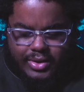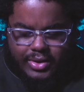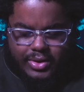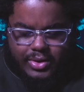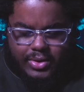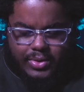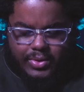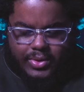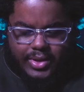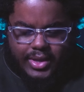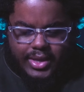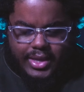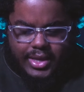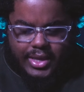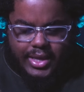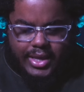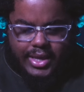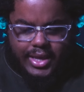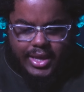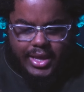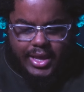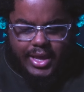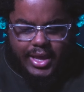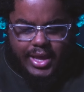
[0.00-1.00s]

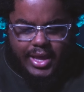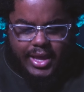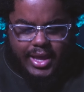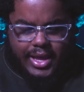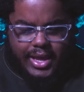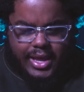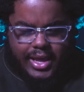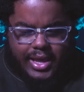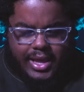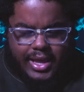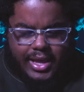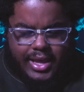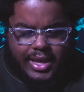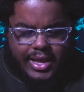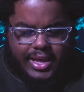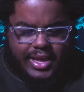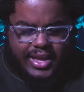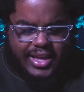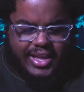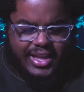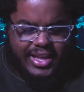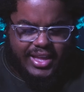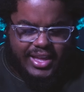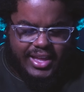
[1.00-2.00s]

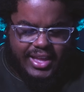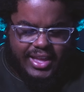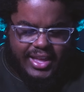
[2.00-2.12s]
Okay.